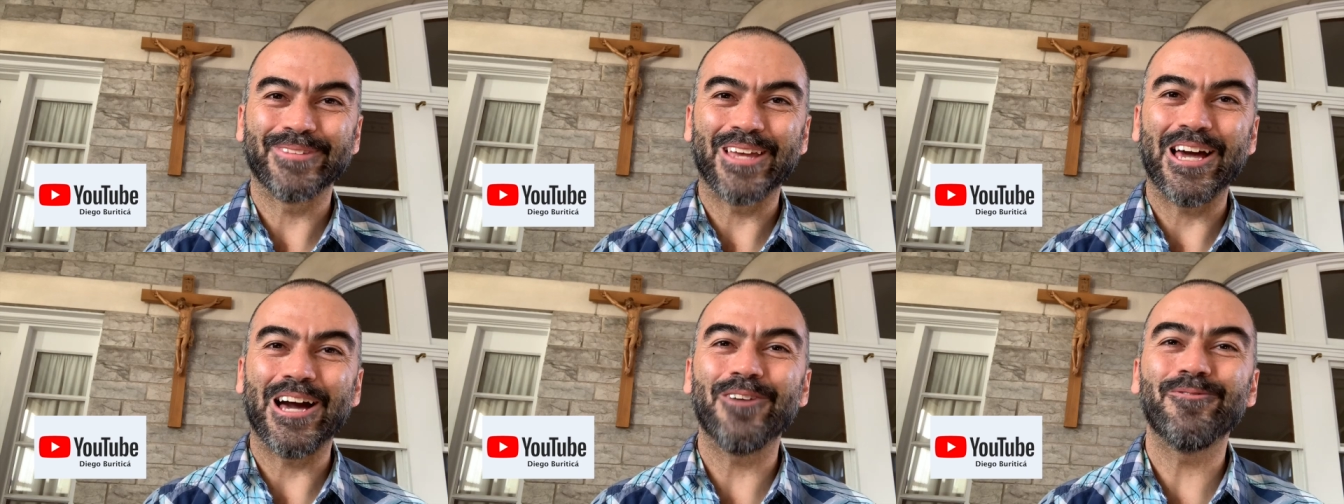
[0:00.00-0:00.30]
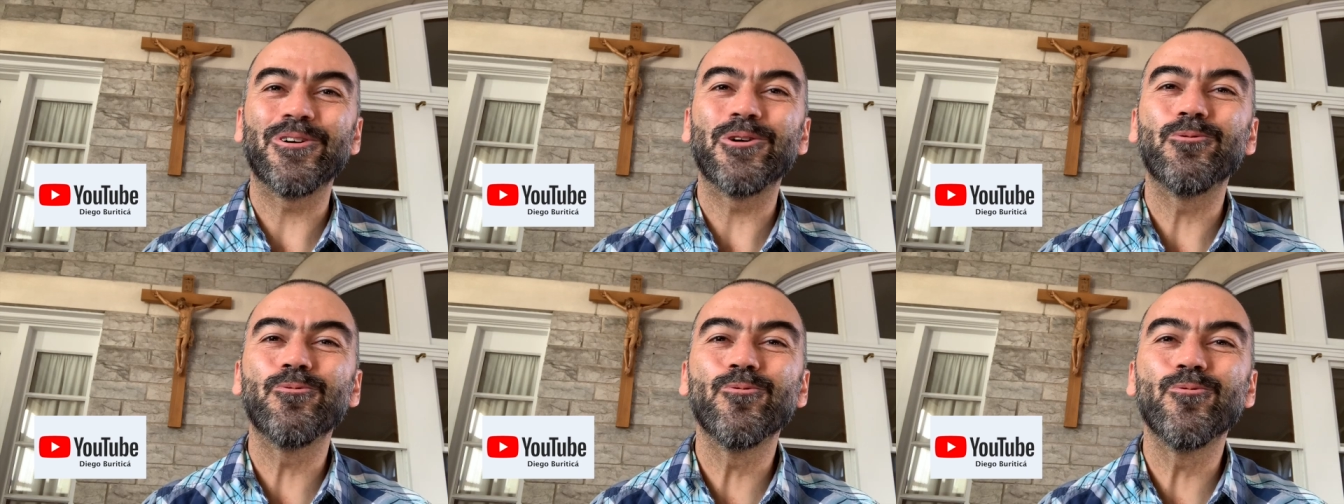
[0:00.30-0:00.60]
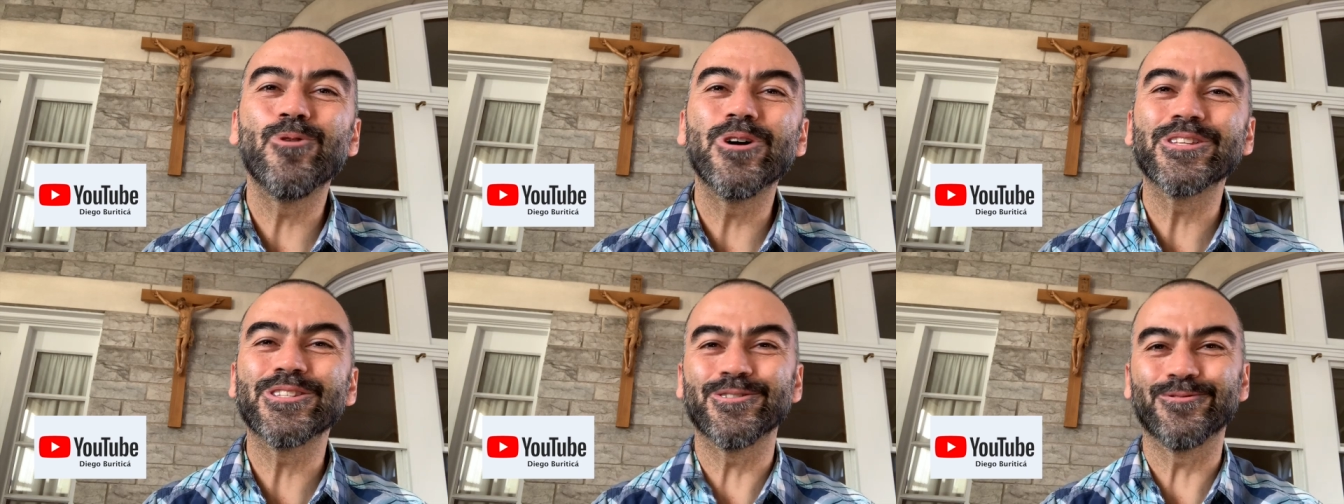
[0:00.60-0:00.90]
Have a
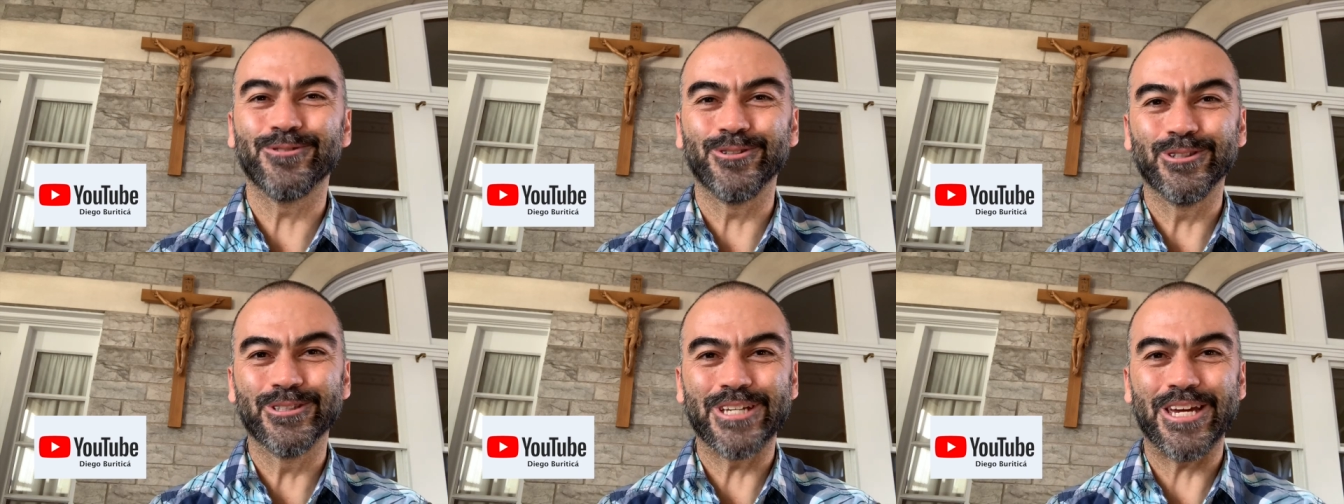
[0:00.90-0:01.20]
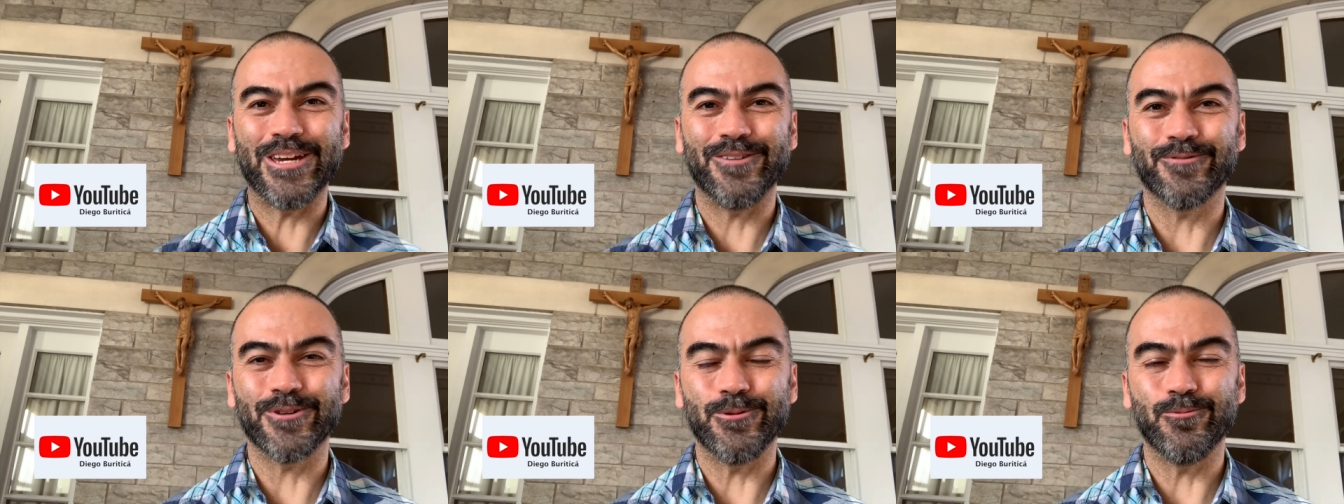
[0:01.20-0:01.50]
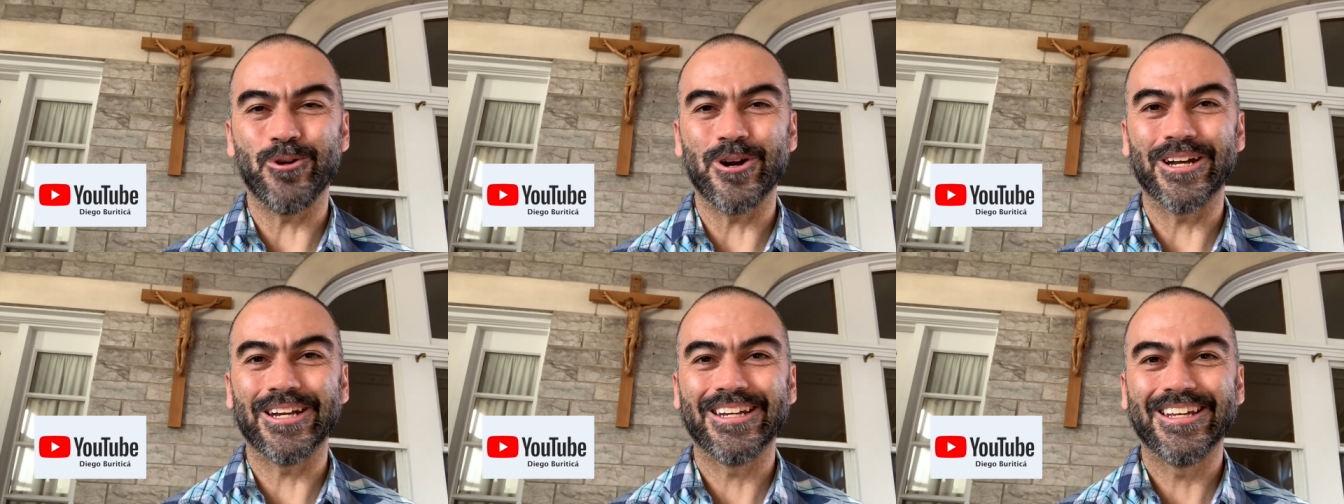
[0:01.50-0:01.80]
wonderful day,
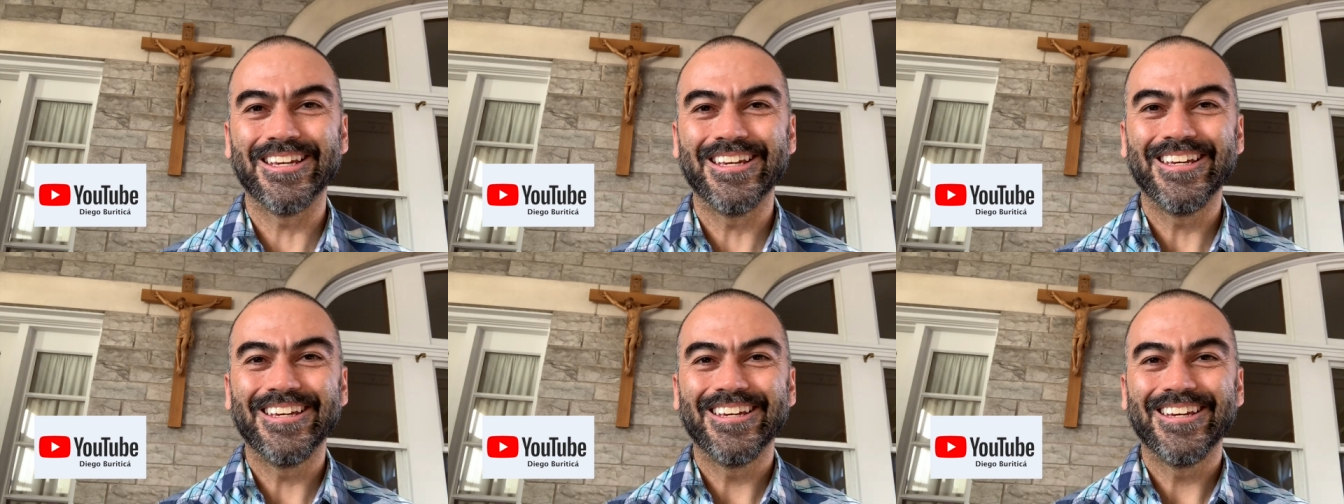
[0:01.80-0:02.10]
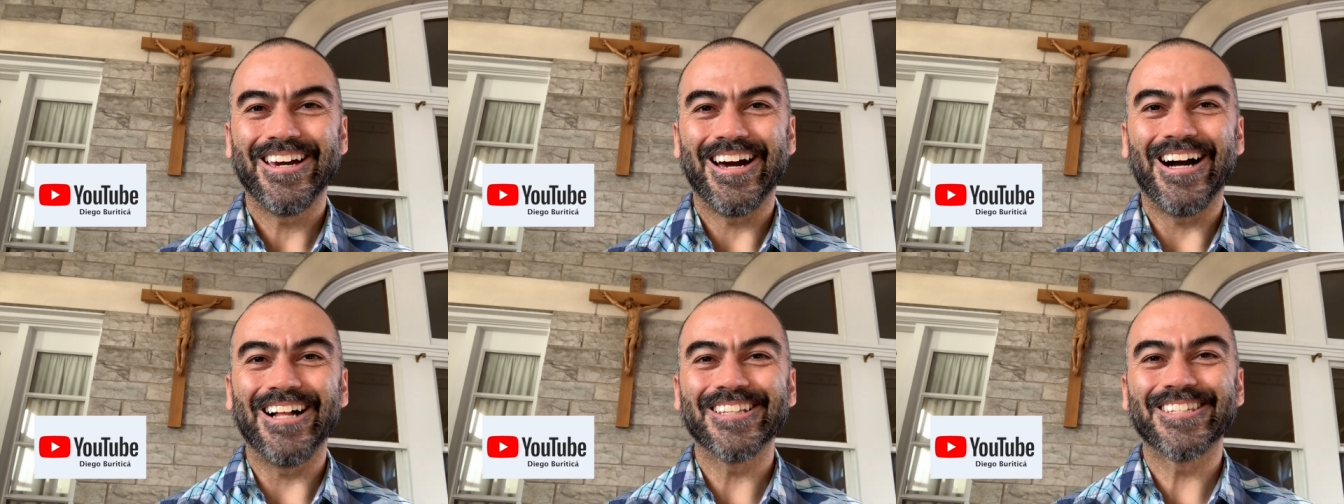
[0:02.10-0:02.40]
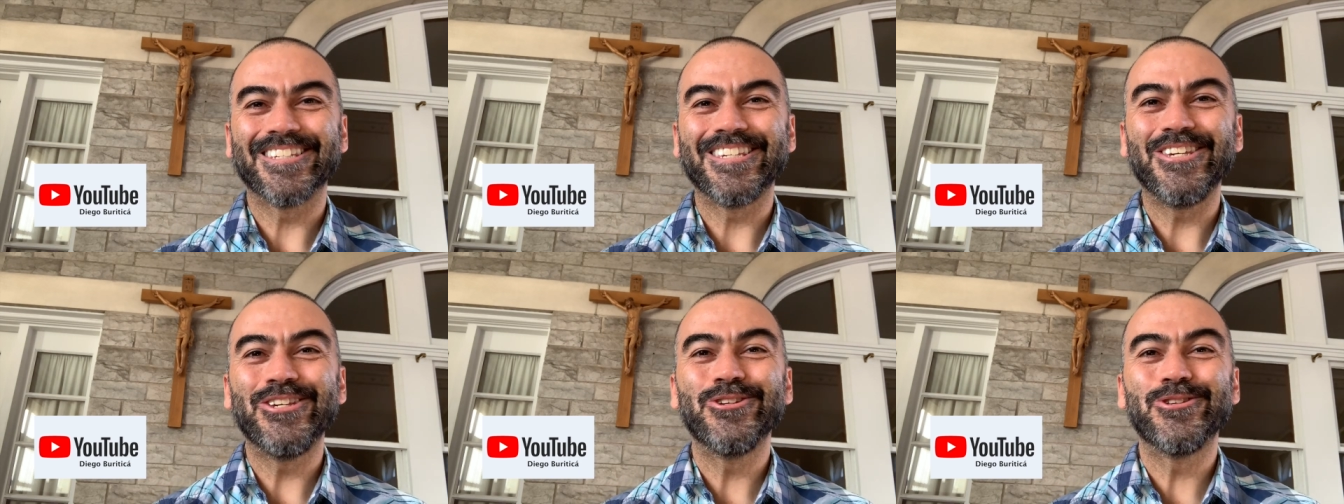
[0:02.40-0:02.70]
everyone. I'll
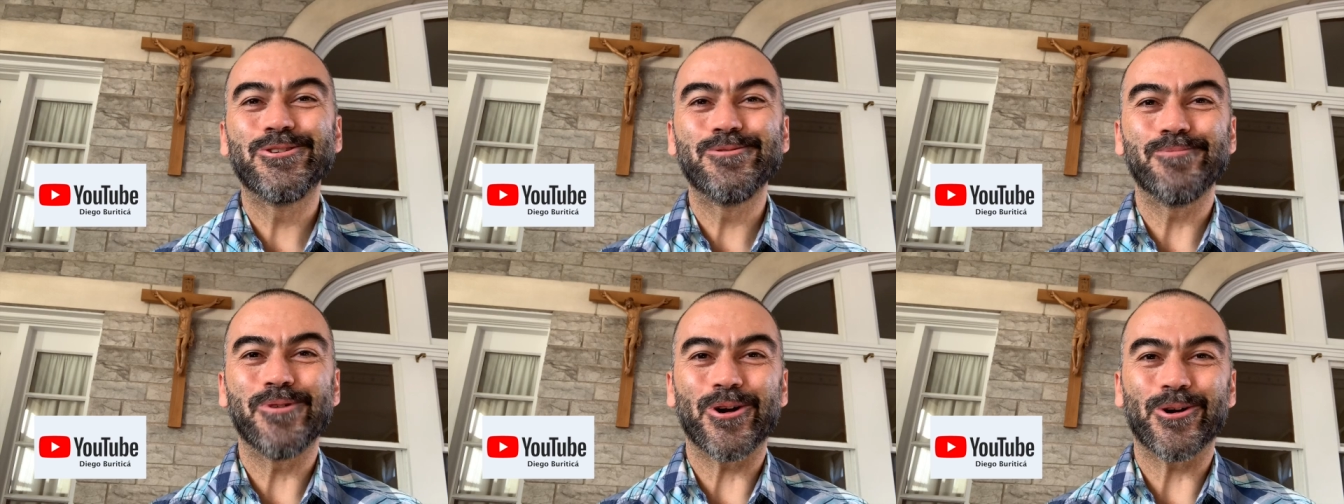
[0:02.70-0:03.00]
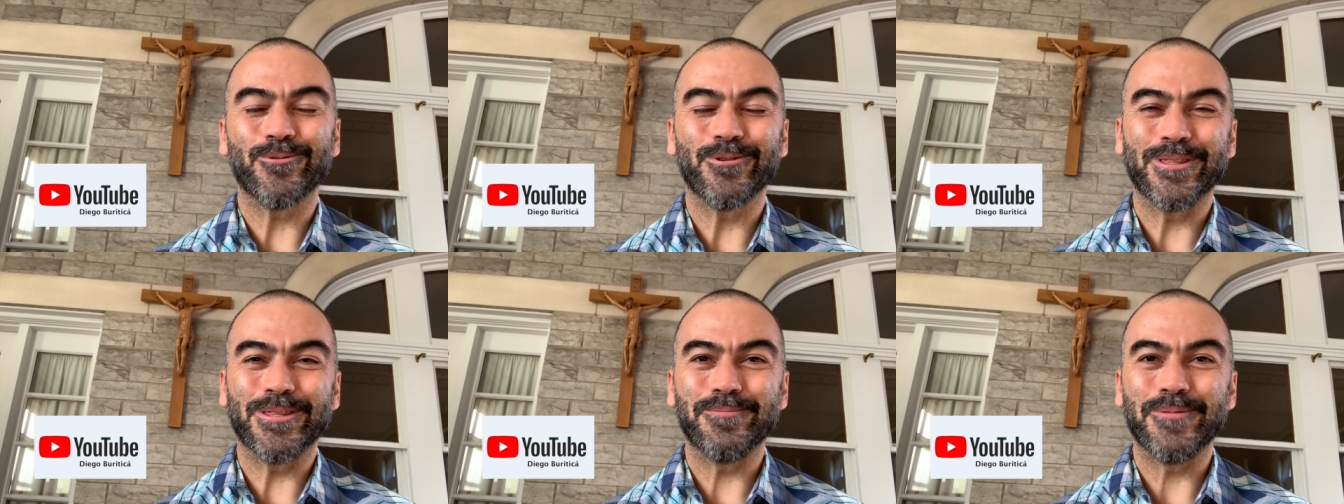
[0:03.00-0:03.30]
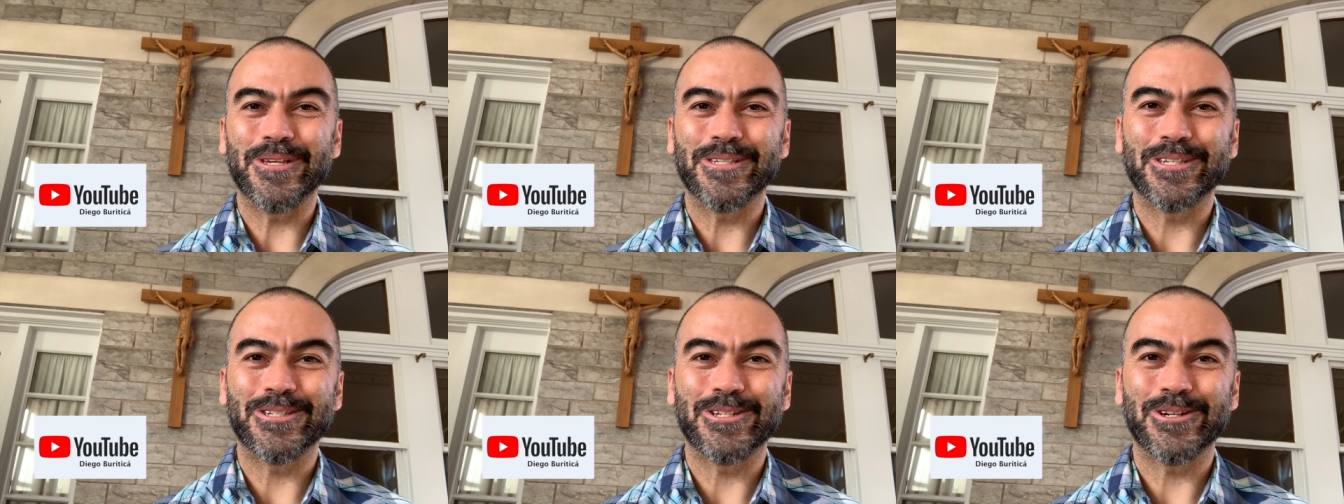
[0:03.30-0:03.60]
see you tomorrow with the
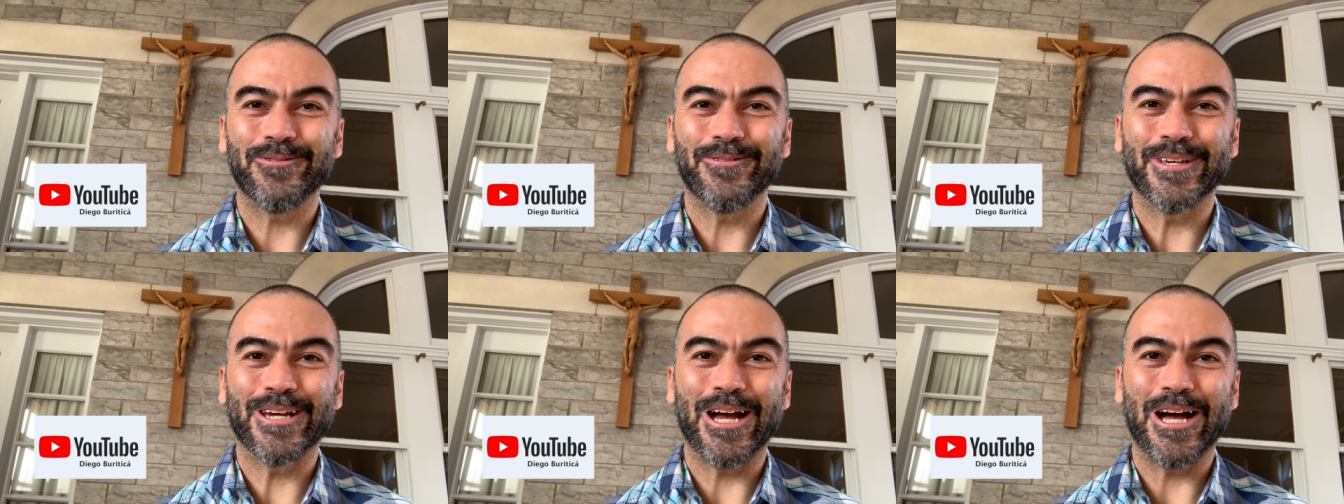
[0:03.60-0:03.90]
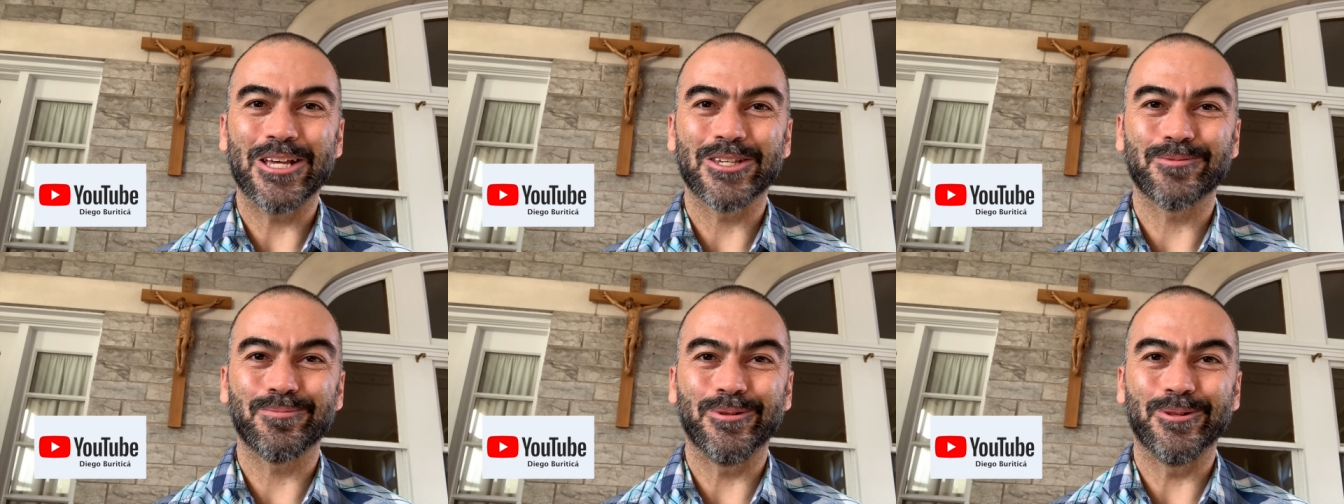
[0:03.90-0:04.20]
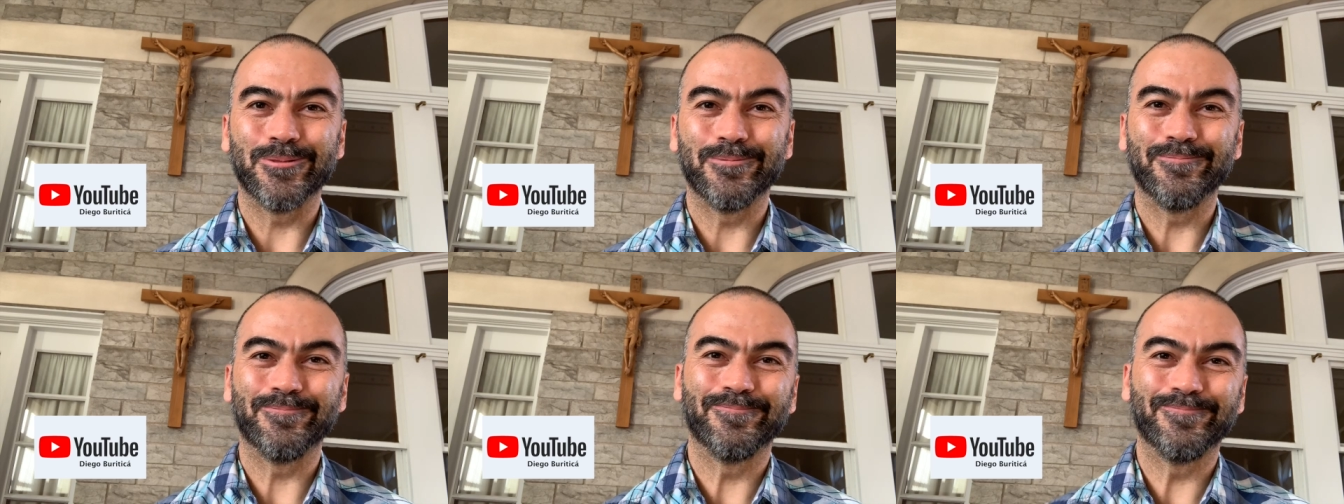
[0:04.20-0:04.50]
message of the
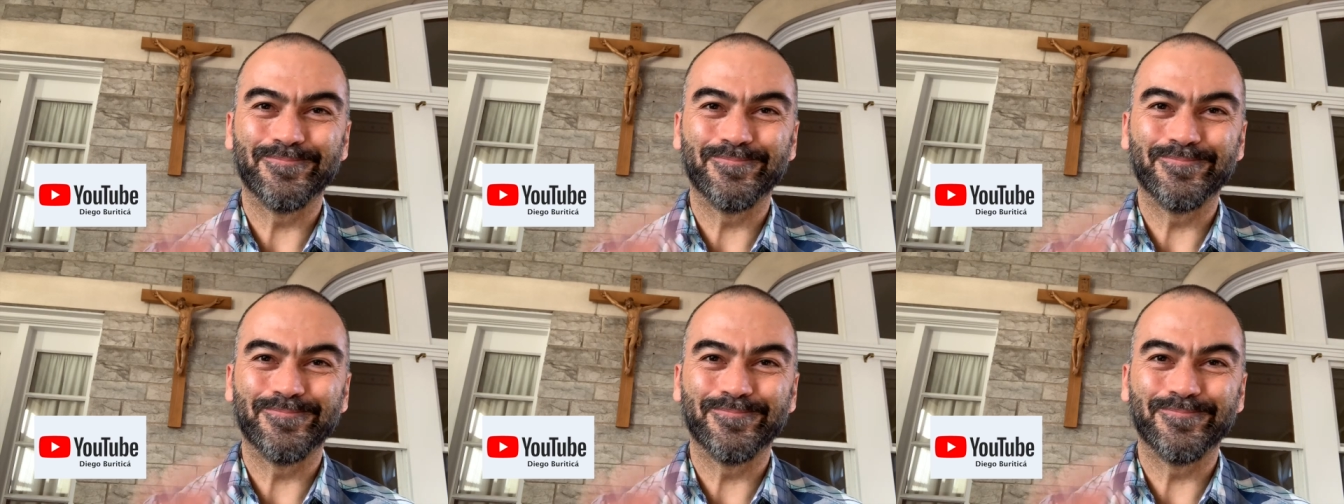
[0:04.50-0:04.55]
gospel.